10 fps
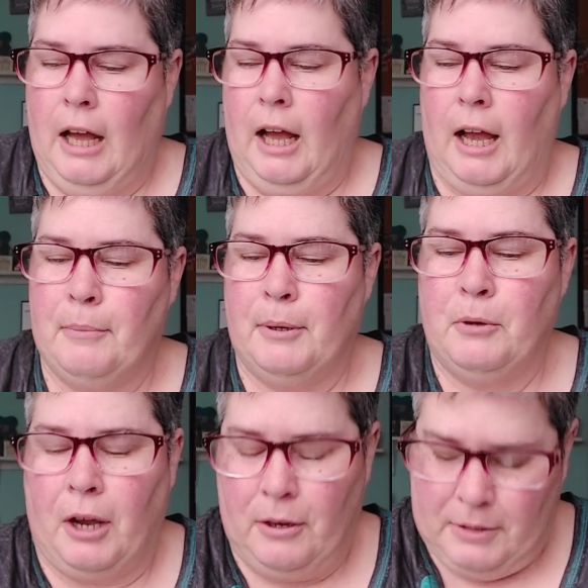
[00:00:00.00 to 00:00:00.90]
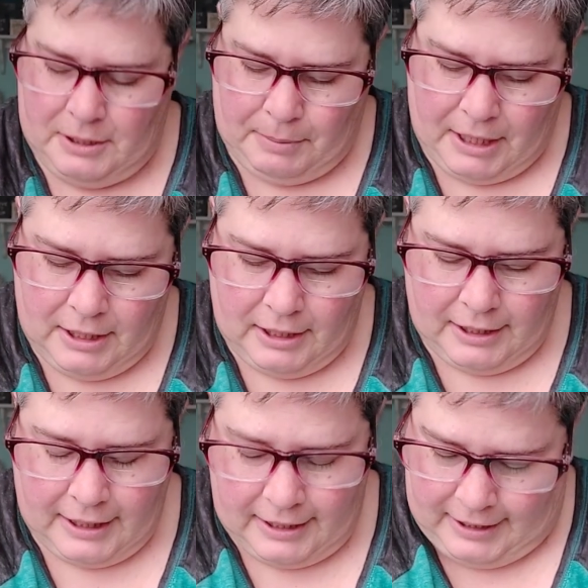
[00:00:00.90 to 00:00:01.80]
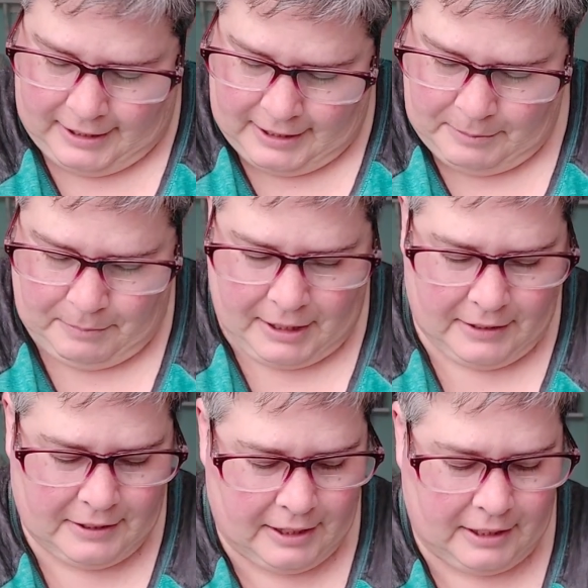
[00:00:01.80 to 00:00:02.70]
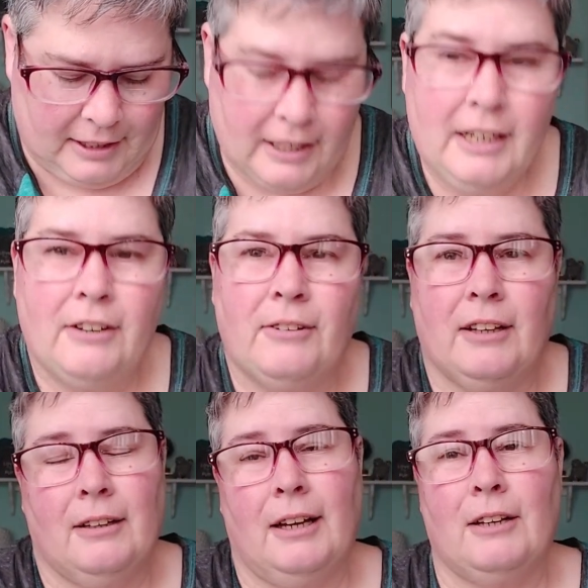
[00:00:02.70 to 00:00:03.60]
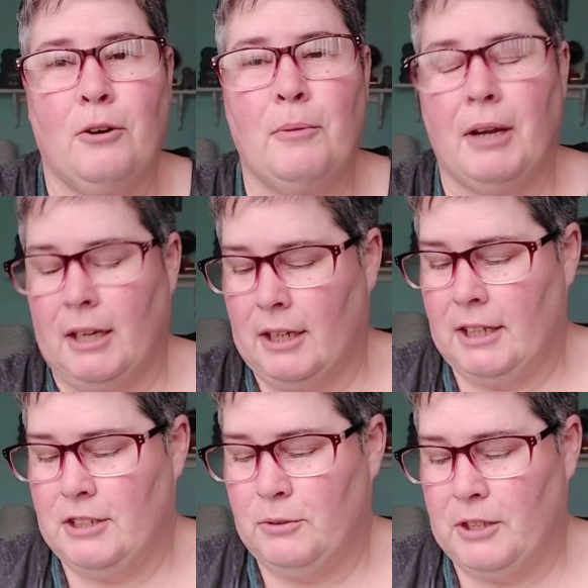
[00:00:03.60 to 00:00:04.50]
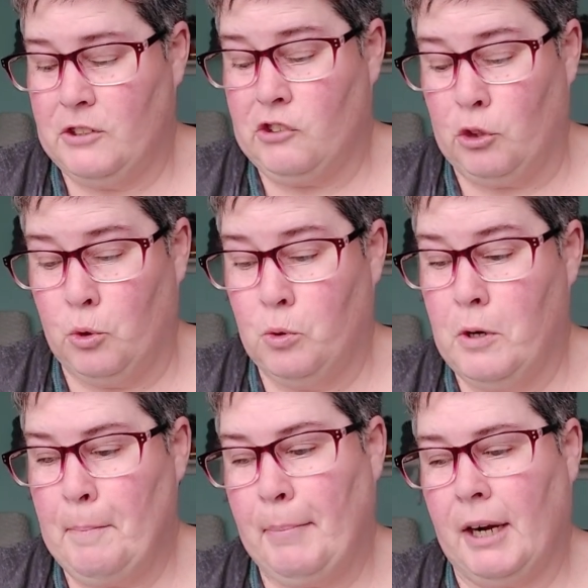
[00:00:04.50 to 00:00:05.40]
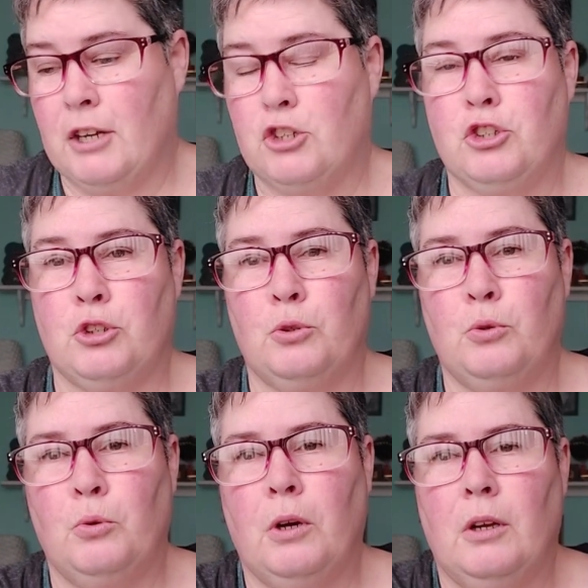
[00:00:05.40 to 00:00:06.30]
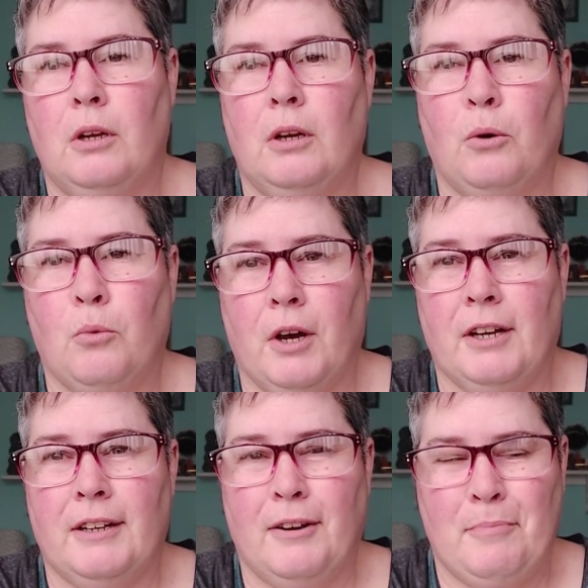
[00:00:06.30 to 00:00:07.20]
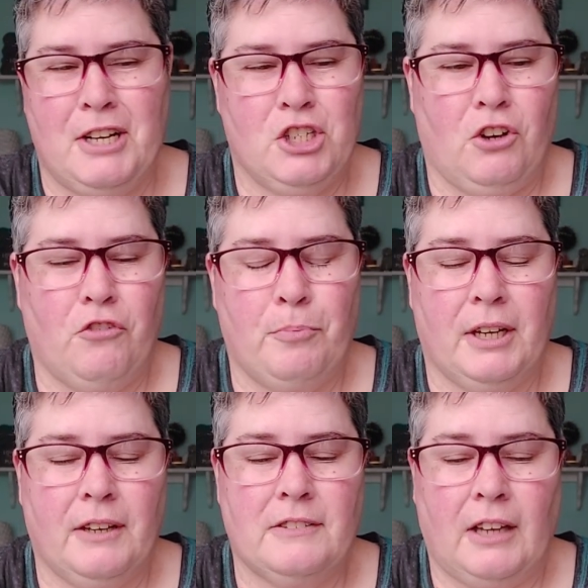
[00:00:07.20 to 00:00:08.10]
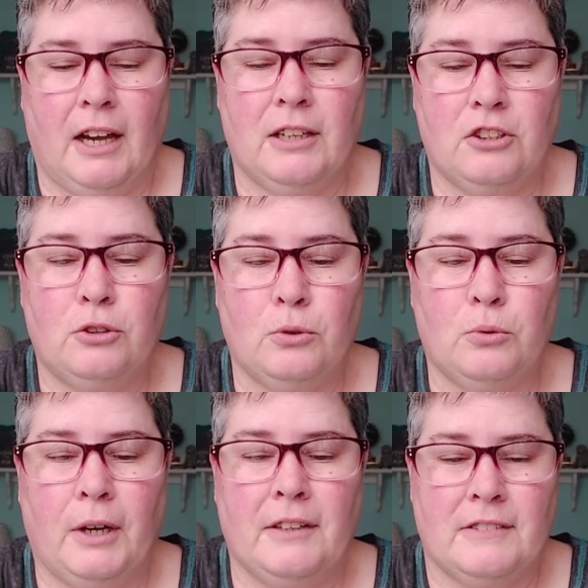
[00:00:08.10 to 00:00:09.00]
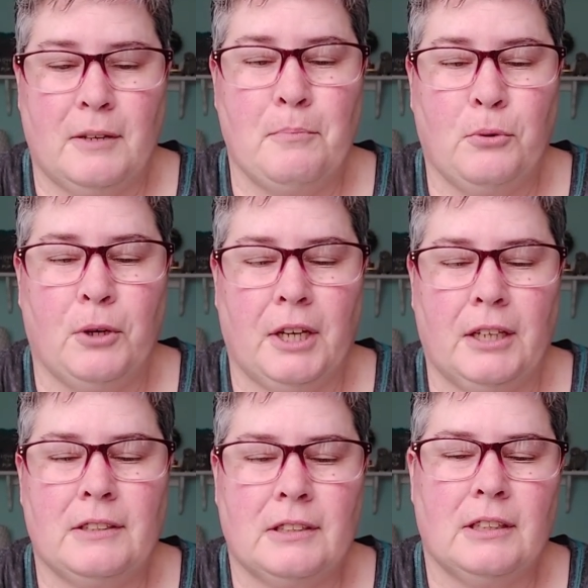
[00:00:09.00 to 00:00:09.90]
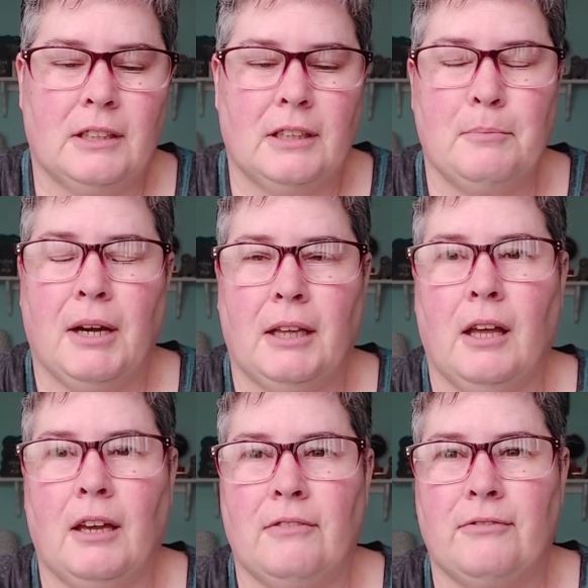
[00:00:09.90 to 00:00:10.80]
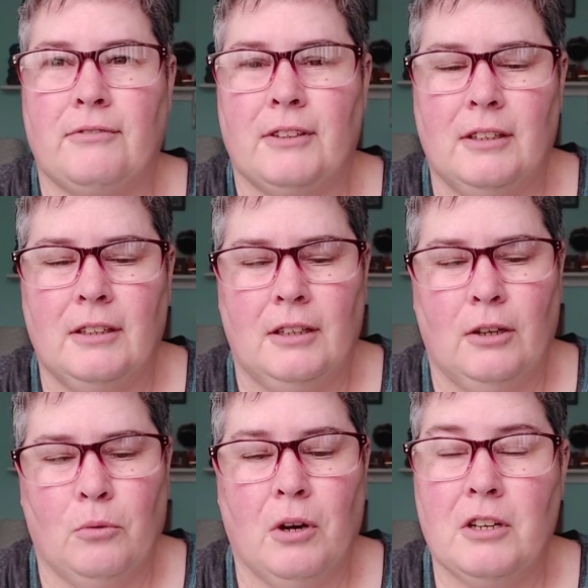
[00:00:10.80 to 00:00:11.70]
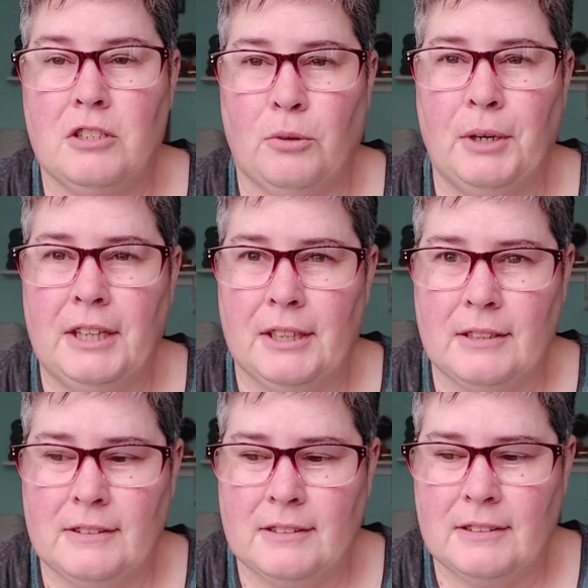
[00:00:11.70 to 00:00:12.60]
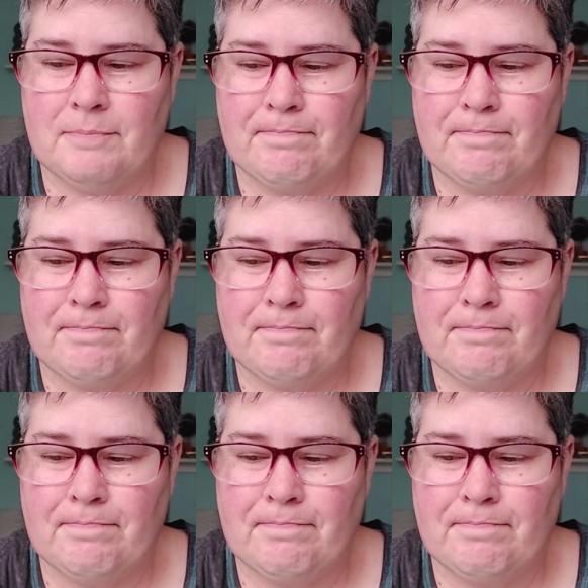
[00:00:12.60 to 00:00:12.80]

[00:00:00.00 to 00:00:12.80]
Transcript: I've been, I debated on getting it because I thought, well, I know I'm not going to get to it soon, but I do want it on my shelf because I do at some point in my life want to read this.